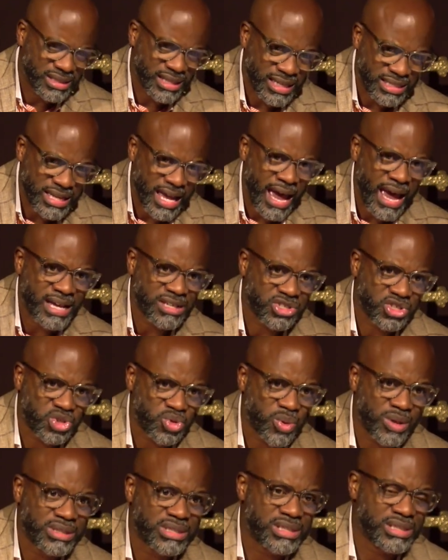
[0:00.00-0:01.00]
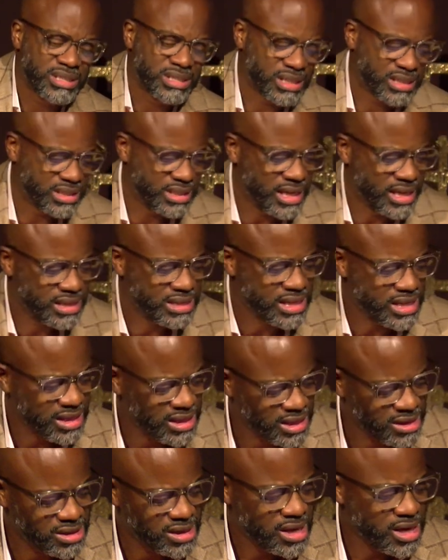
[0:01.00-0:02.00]
That's Acts 26 and 18.
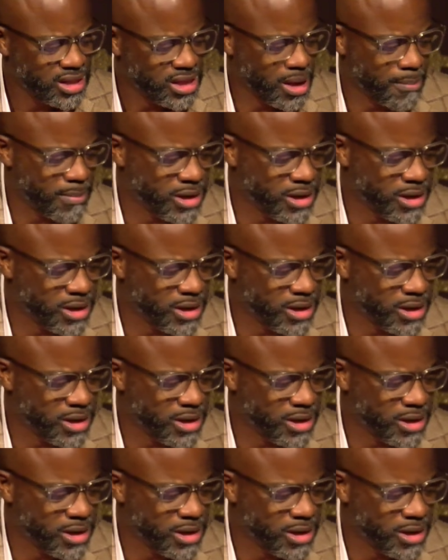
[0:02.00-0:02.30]
There, there